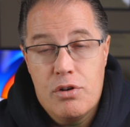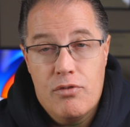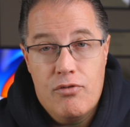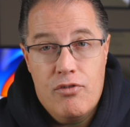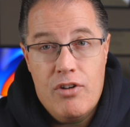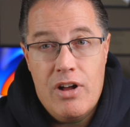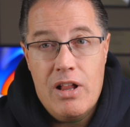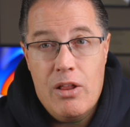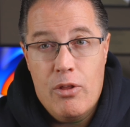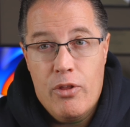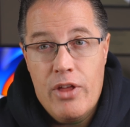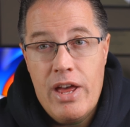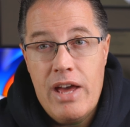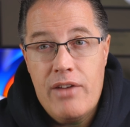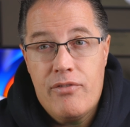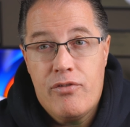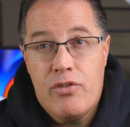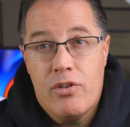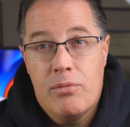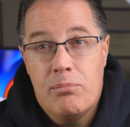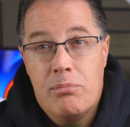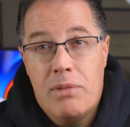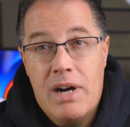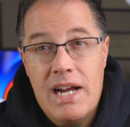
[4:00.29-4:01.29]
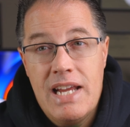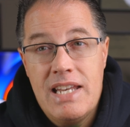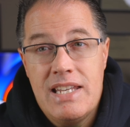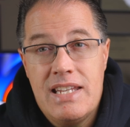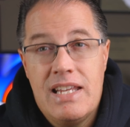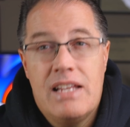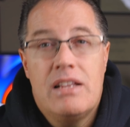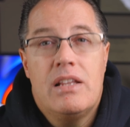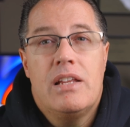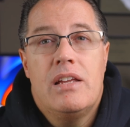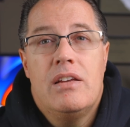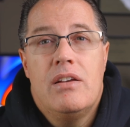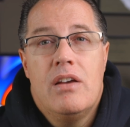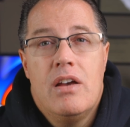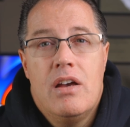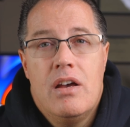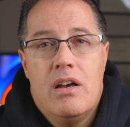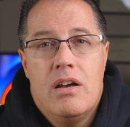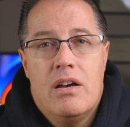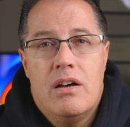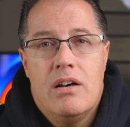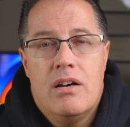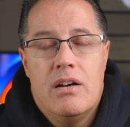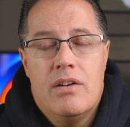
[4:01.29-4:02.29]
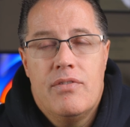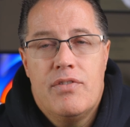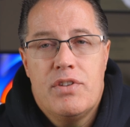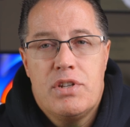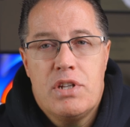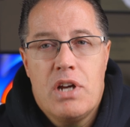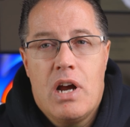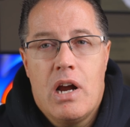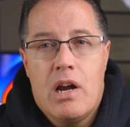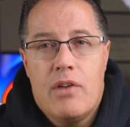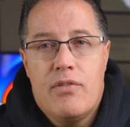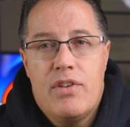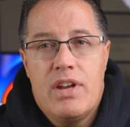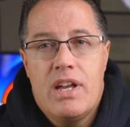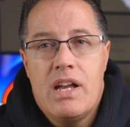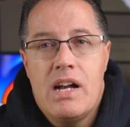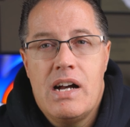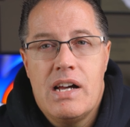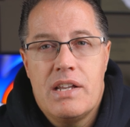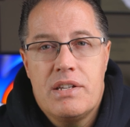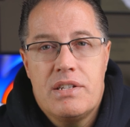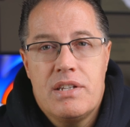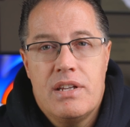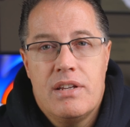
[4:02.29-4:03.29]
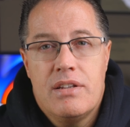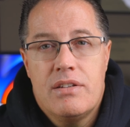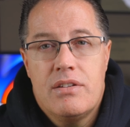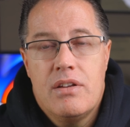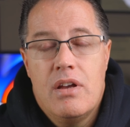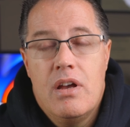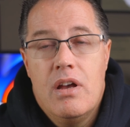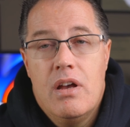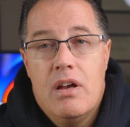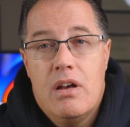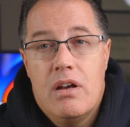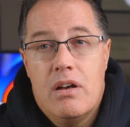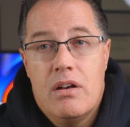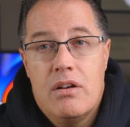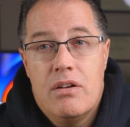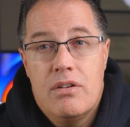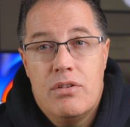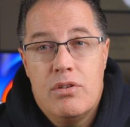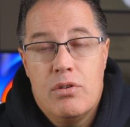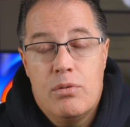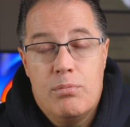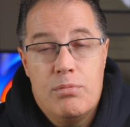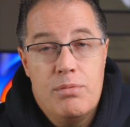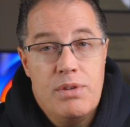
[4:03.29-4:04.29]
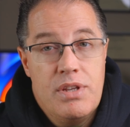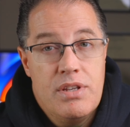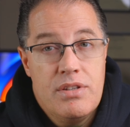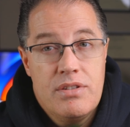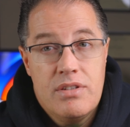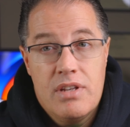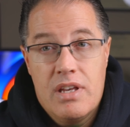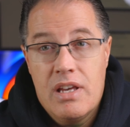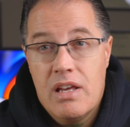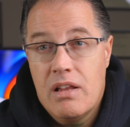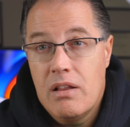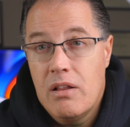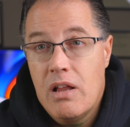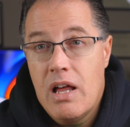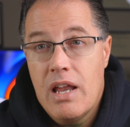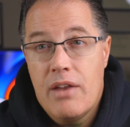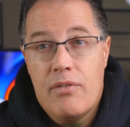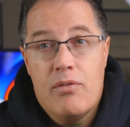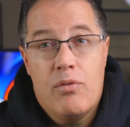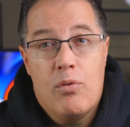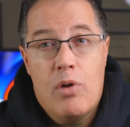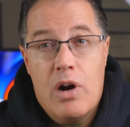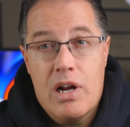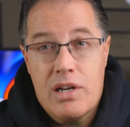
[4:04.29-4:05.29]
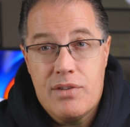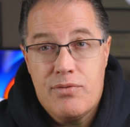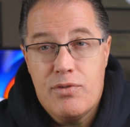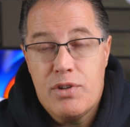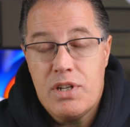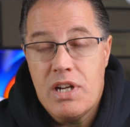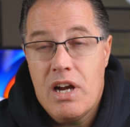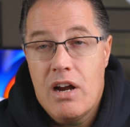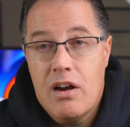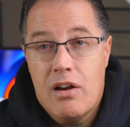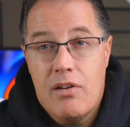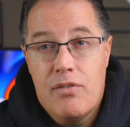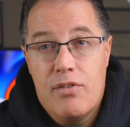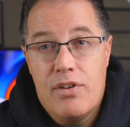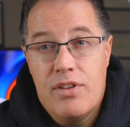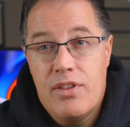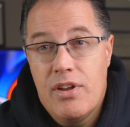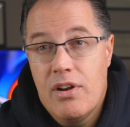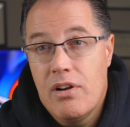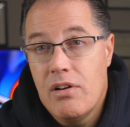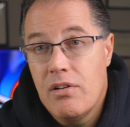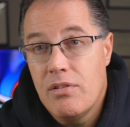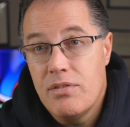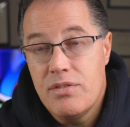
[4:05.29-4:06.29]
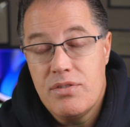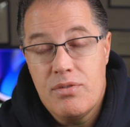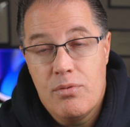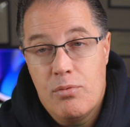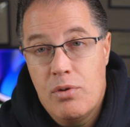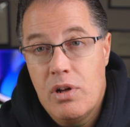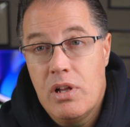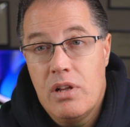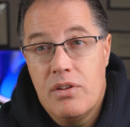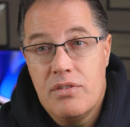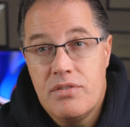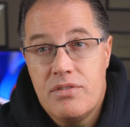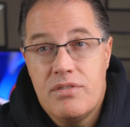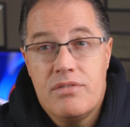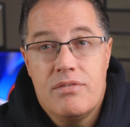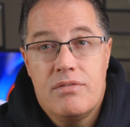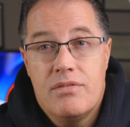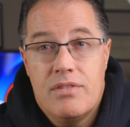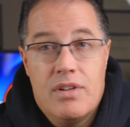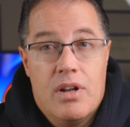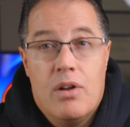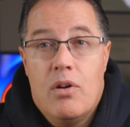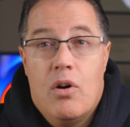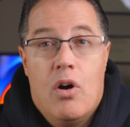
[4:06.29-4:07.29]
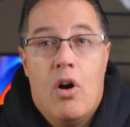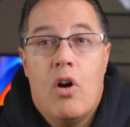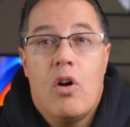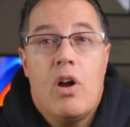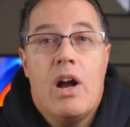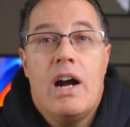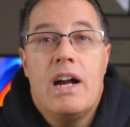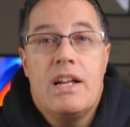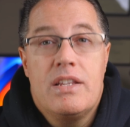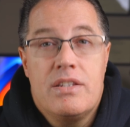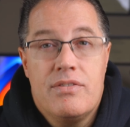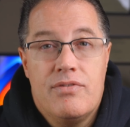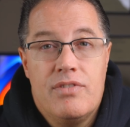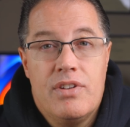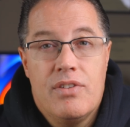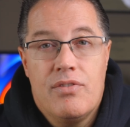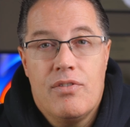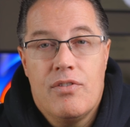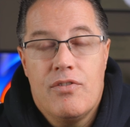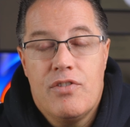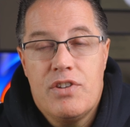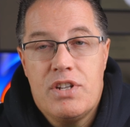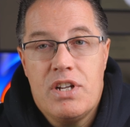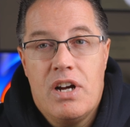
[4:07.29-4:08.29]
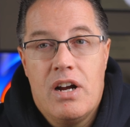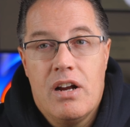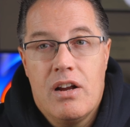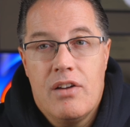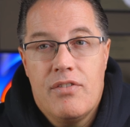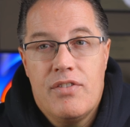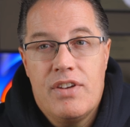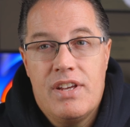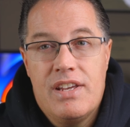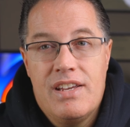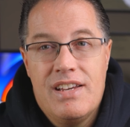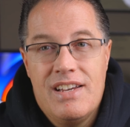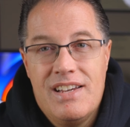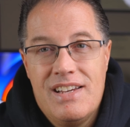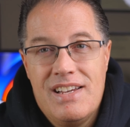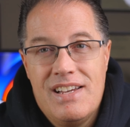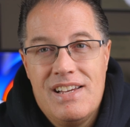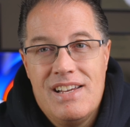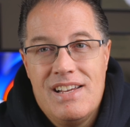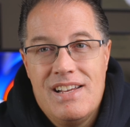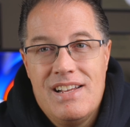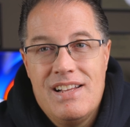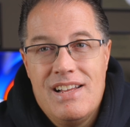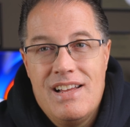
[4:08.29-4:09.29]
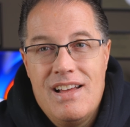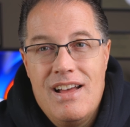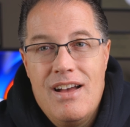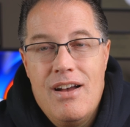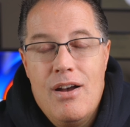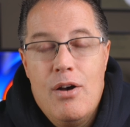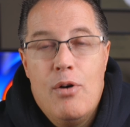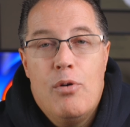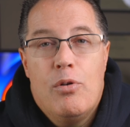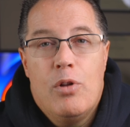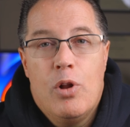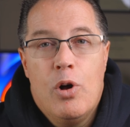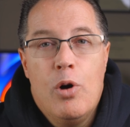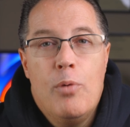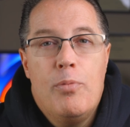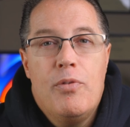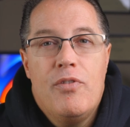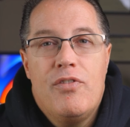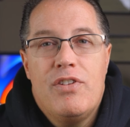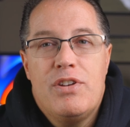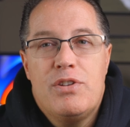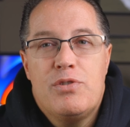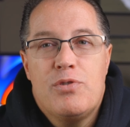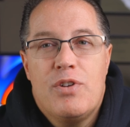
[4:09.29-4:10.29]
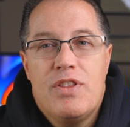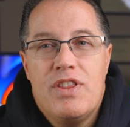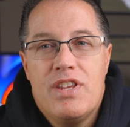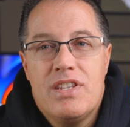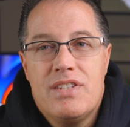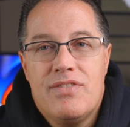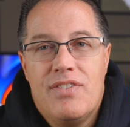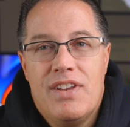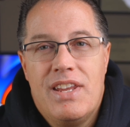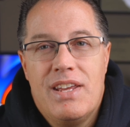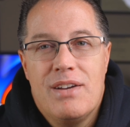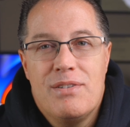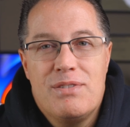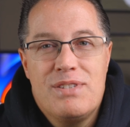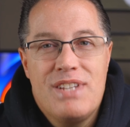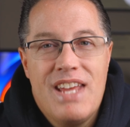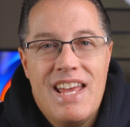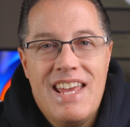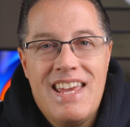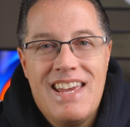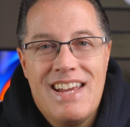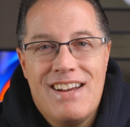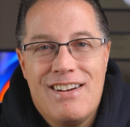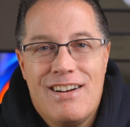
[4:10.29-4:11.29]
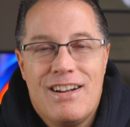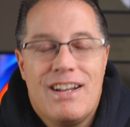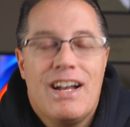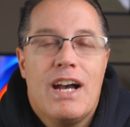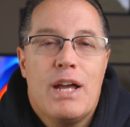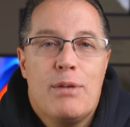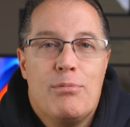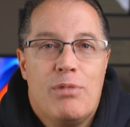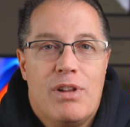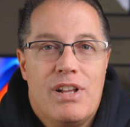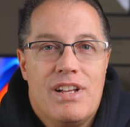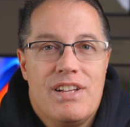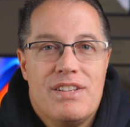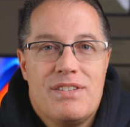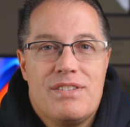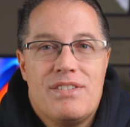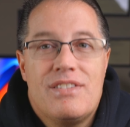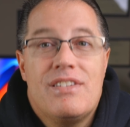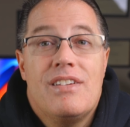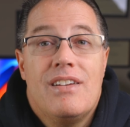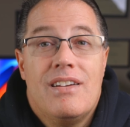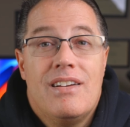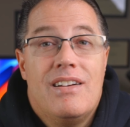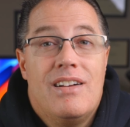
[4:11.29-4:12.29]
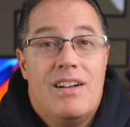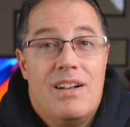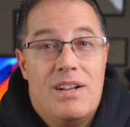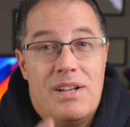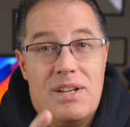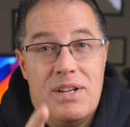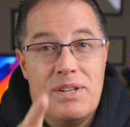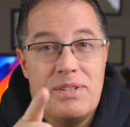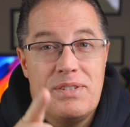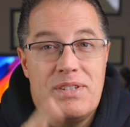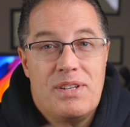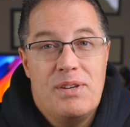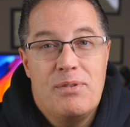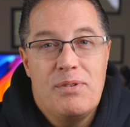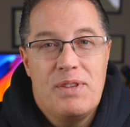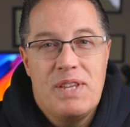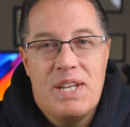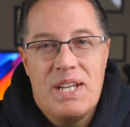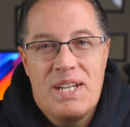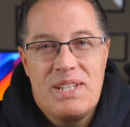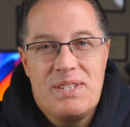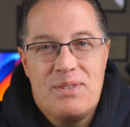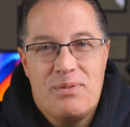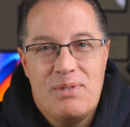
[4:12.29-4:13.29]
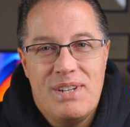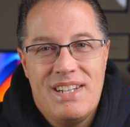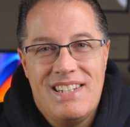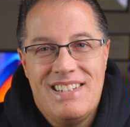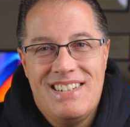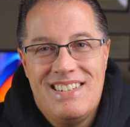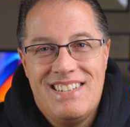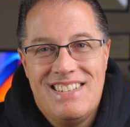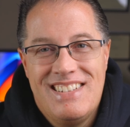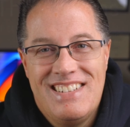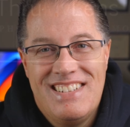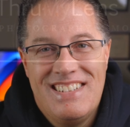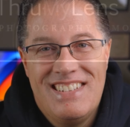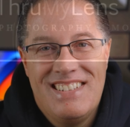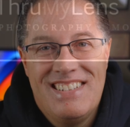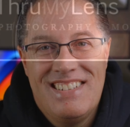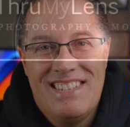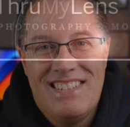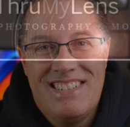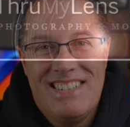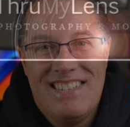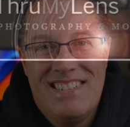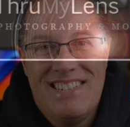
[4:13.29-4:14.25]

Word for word: you to follow that for my daily photography content. You'll be seeing a lot of watch photography there, as well as all kinds of different photography. Well, I hope you've enjoyed this video. Take care. God bless. I'll see you in the next one. I hope you've